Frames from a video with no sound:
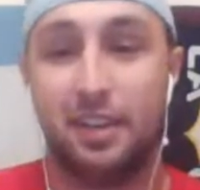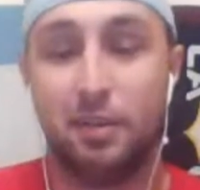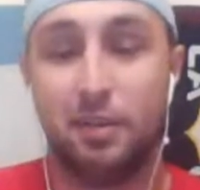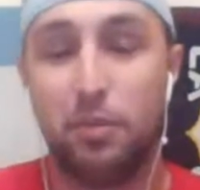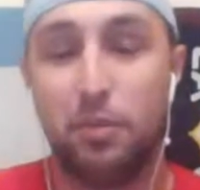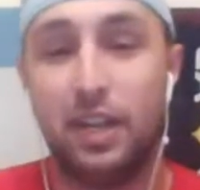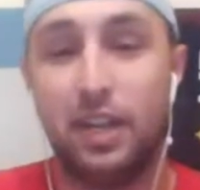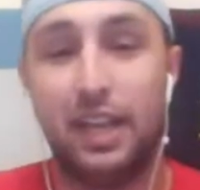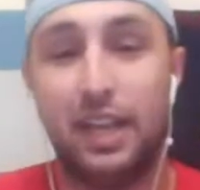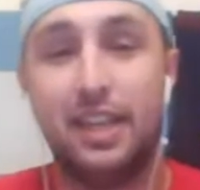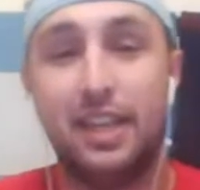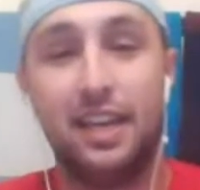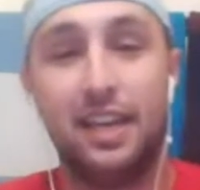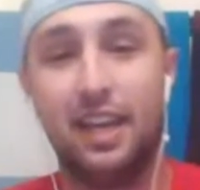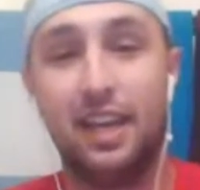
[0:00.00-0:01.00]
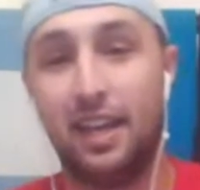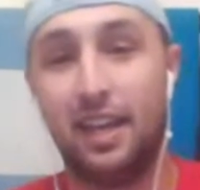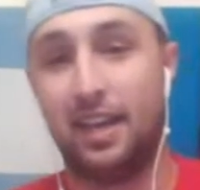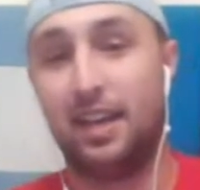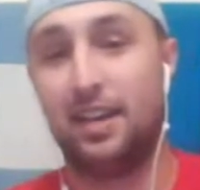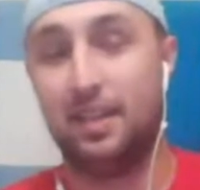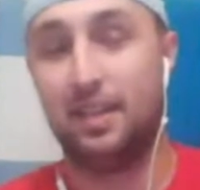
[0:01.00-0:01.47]
But I think
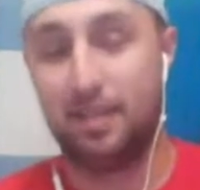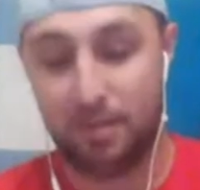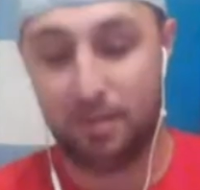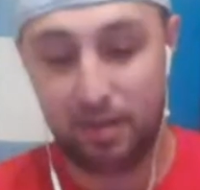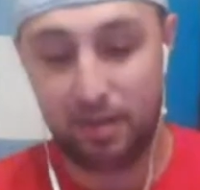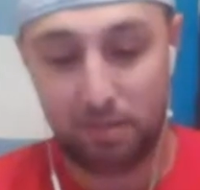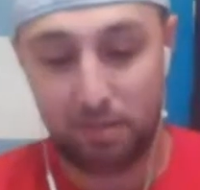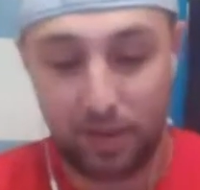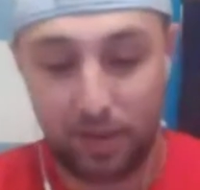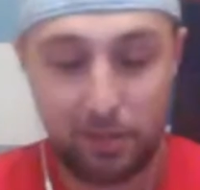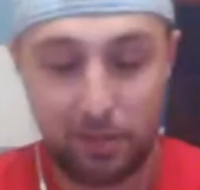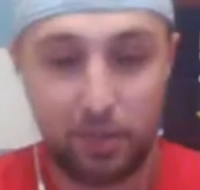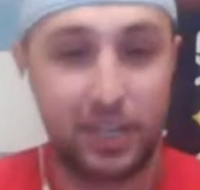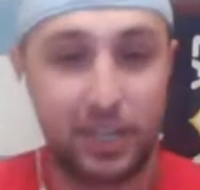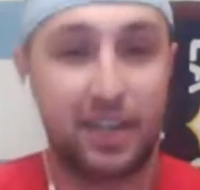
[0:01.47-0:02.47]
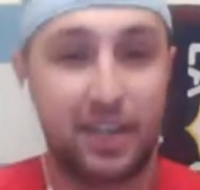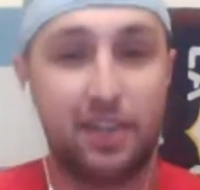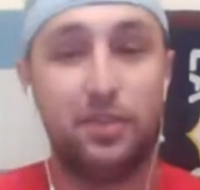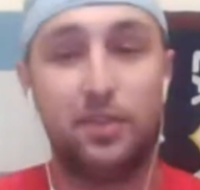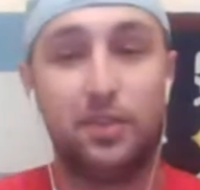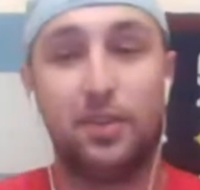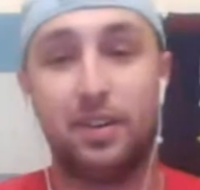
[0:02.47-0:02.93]
Bez
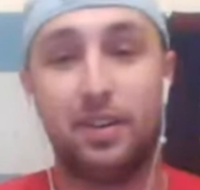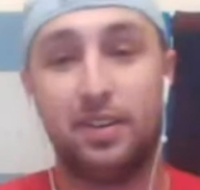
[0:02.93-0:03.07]
Pachinko,